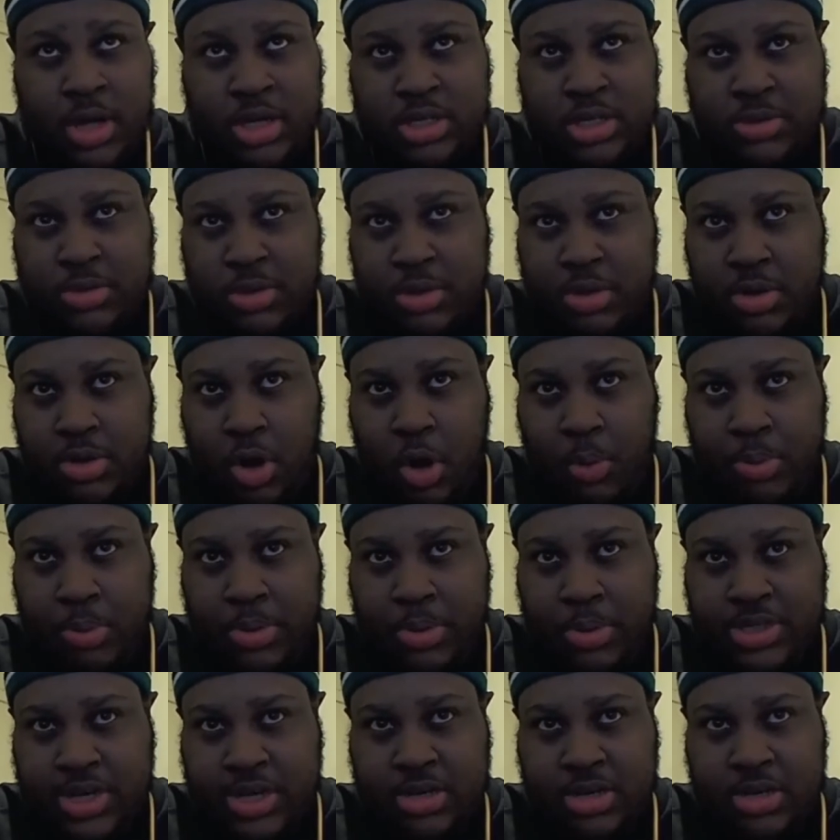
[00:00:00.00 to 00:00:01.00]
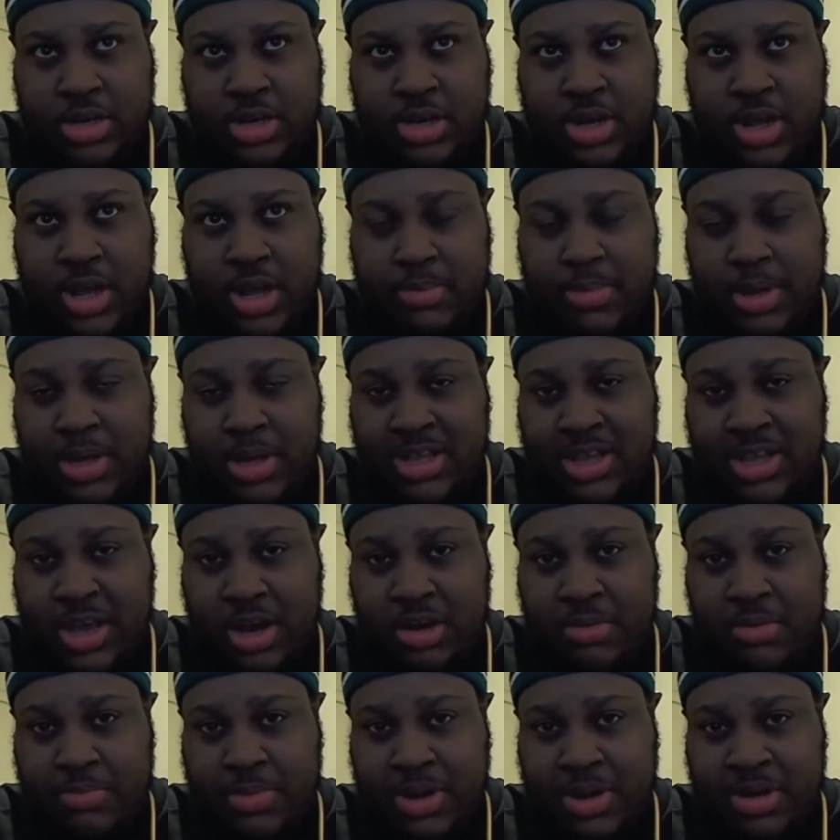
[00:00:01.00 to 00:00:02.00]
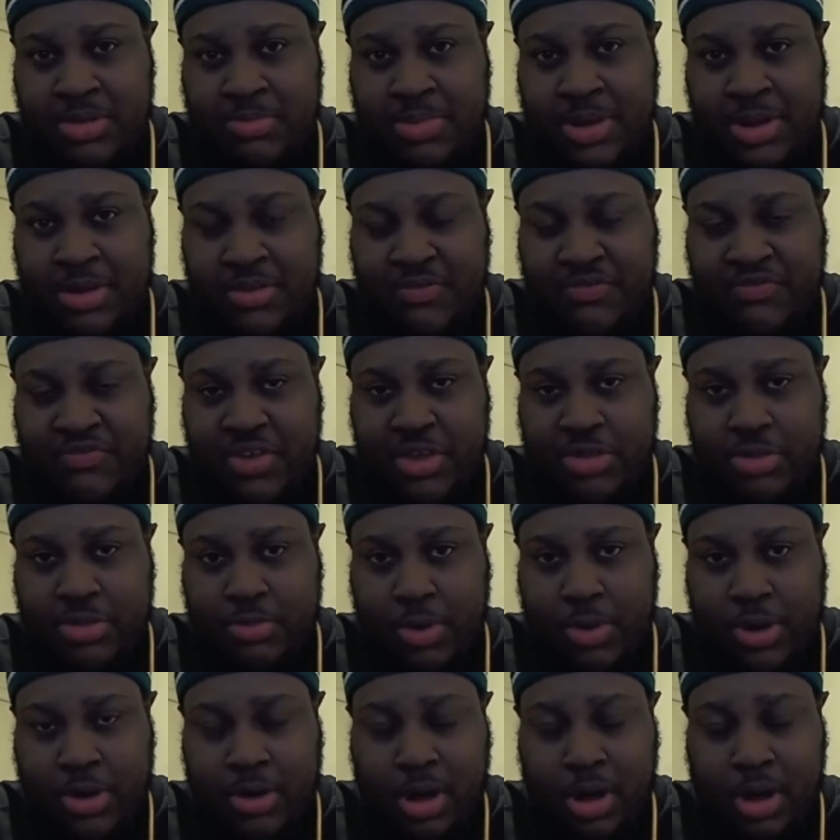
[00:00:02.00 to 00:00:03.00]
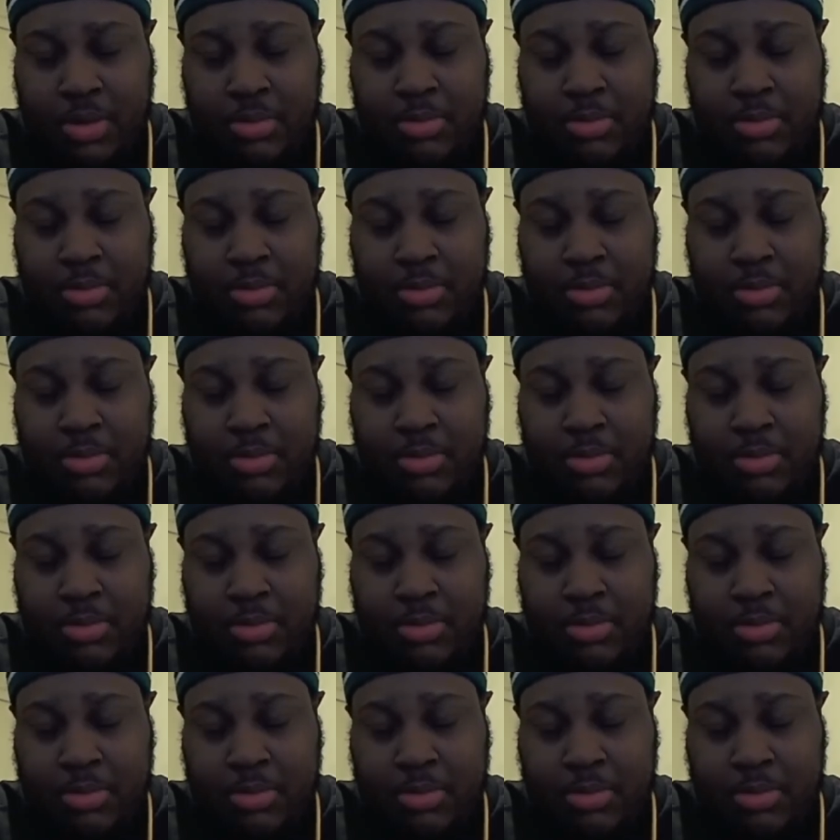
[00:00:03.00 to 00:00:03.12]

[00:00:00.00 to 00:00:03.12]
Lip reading: So, you know, projected to be taking the been the fifth round.